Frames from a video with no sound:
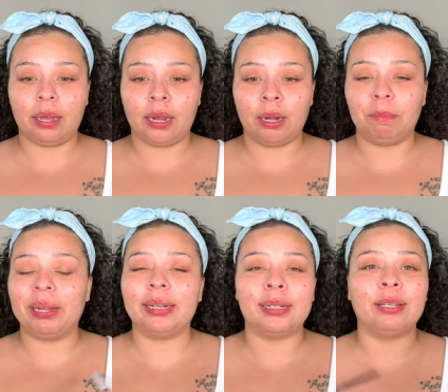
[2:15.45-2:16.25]
an
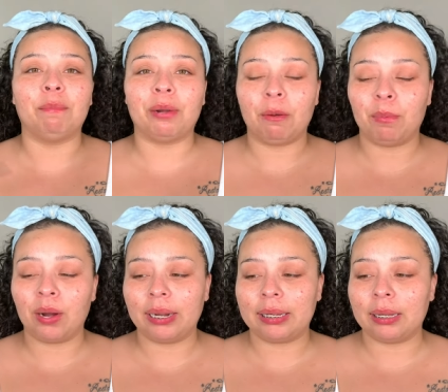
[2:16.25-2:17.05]
abundance of brow
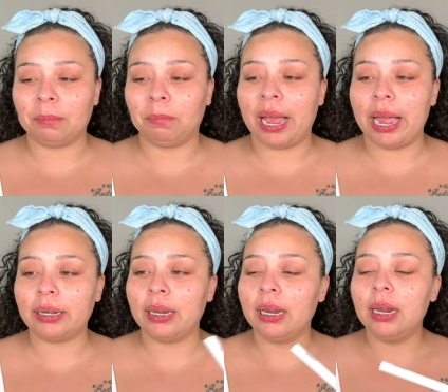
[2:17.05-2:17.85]
products unpacked.